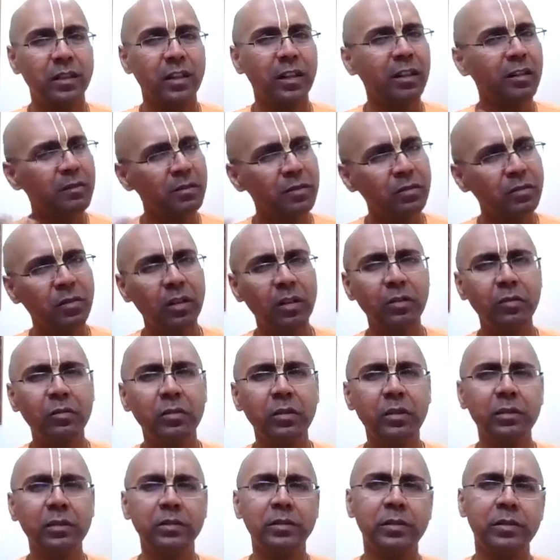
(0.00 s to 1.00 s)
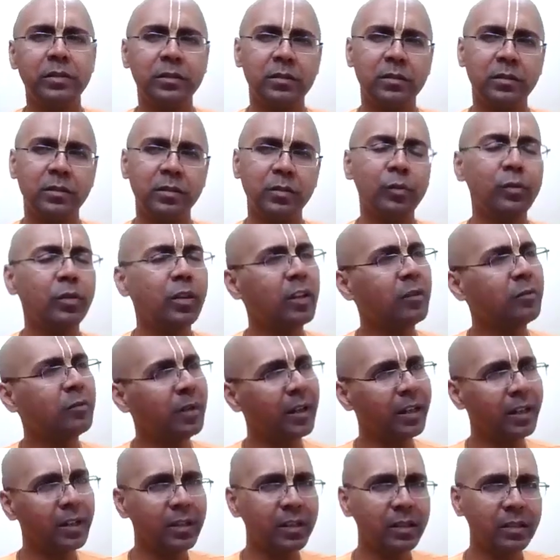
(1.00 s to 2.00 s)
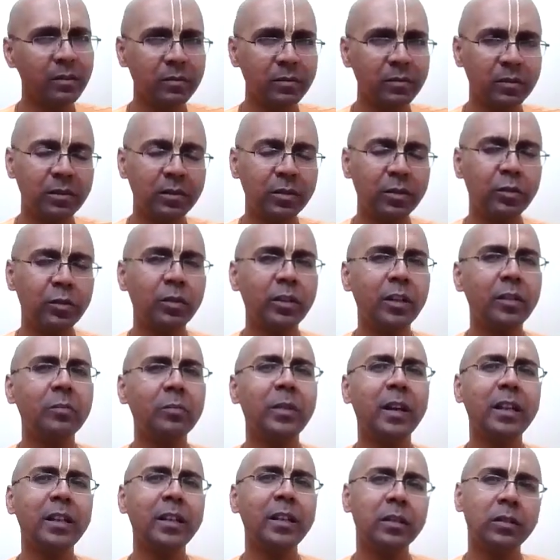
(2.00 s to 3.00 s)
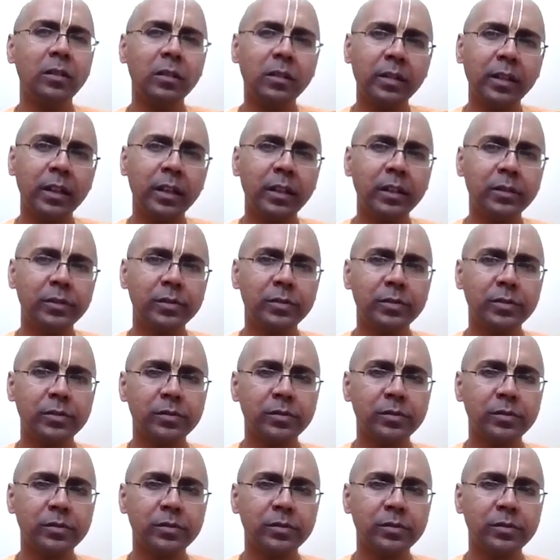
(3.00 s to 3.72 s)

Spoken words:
It was not a good decision. You could have married other kings.